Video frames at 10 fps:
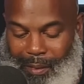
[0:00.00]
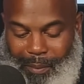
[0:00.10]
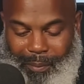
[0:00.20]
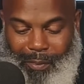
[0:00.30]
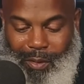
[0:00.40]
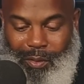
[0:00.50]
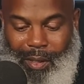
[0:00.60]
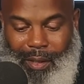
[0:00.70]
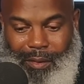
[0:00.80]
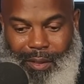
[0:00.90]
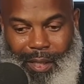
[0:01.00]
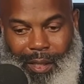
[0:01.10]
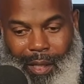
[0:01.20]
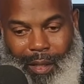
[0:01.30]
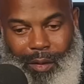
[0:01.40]
And like I'm
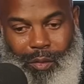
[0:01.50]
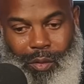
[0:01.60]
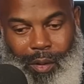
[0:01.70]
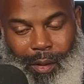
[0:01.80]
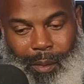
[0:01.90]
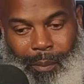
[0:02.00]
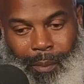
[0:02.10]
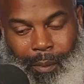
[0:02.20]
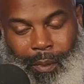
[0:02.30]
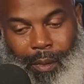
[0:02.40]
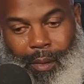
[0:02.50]
saying, like I know you